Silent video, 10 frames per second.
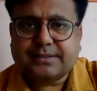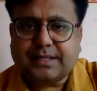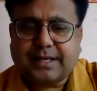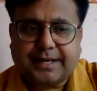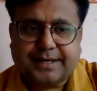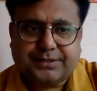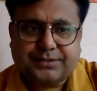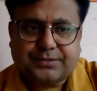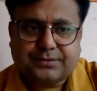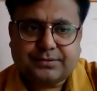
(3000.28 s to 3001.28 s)
the end.
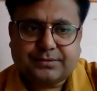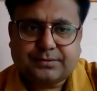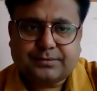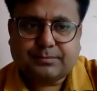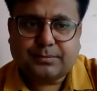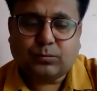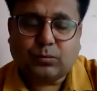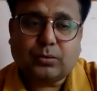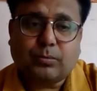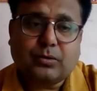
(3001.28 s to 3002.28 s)
But
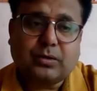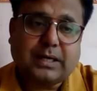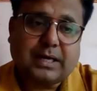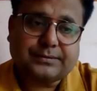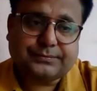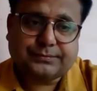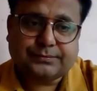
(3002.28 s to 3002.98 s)
what about love?